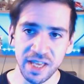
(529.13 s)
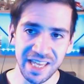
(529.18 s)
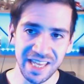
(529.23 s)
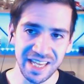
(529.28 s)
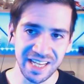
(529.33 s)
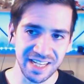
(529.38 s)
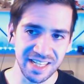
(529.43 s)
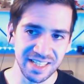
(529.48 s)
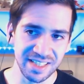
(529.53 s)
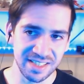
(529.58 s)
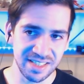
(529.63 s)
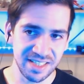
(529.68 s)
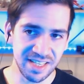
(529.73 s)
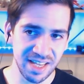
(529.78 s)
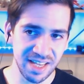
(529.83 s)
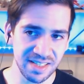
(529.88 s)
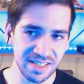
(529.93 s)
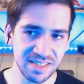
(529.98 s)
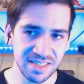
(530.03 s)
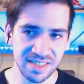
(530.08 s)
it
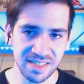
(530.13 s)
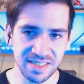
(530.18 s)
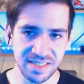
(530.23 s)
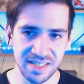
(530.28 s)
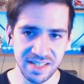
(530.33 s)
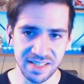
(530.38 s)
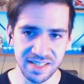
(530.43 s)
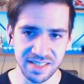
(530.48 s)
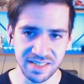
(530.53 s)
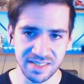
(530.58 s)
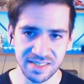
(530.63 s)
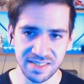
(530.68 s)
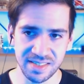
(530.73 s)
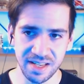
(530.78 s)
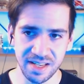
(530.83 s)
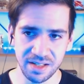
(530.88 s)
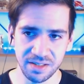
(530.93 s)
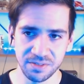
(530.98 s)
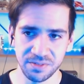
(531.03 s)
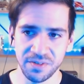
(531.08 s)
contains the state
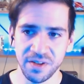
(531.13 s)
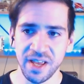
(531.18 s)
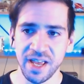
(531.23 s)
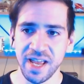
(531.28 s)
itself